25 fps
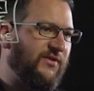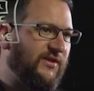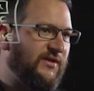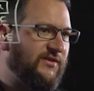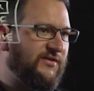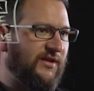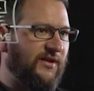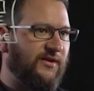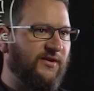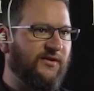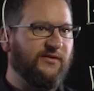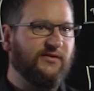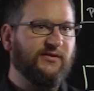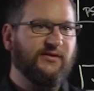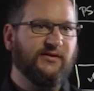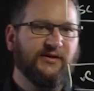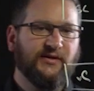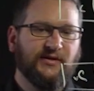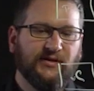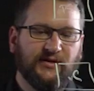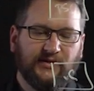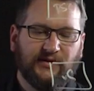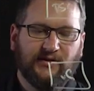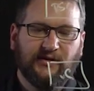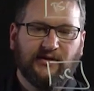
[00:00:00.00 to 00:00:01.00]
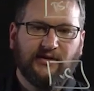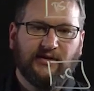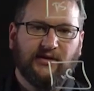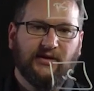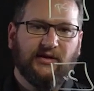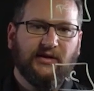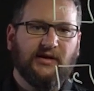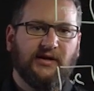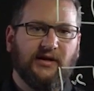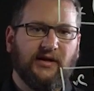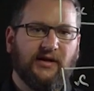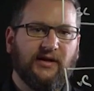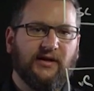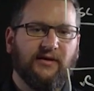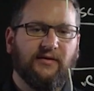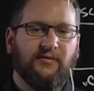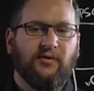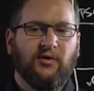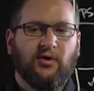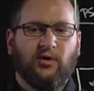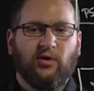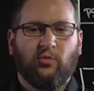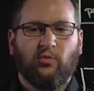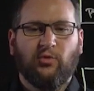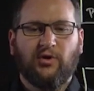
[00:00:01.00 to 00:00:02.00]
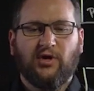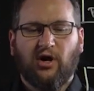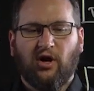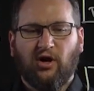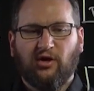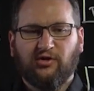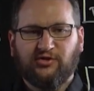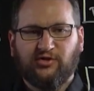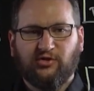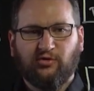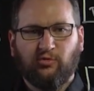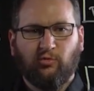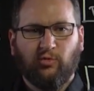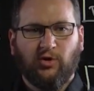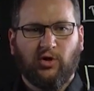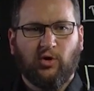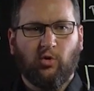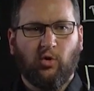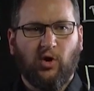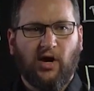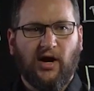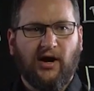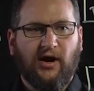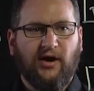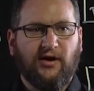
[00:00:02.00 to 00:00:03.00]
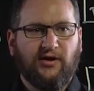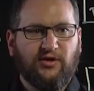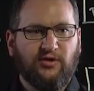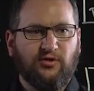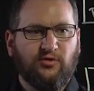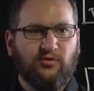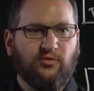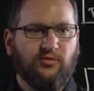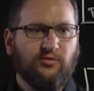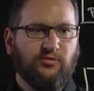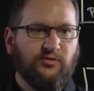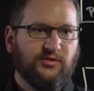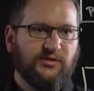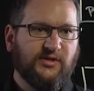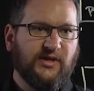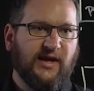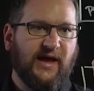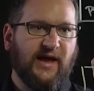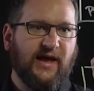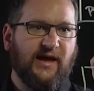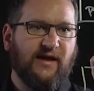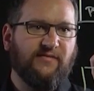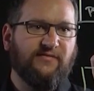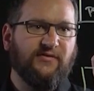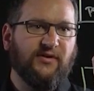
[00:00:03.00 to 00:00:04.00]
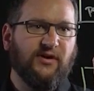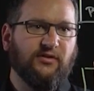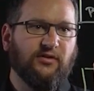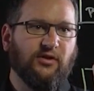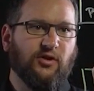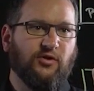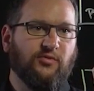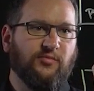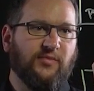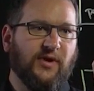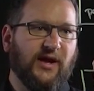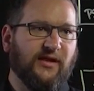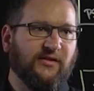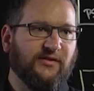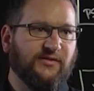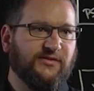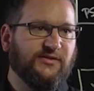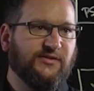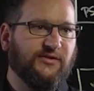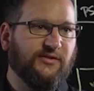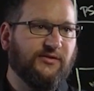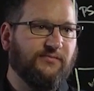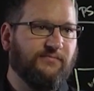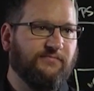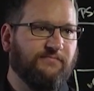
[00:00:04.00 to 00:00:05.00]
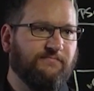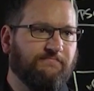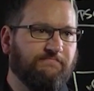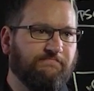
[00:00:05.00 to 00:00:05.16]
vCenter. Uh, we also require you to have a load balancer.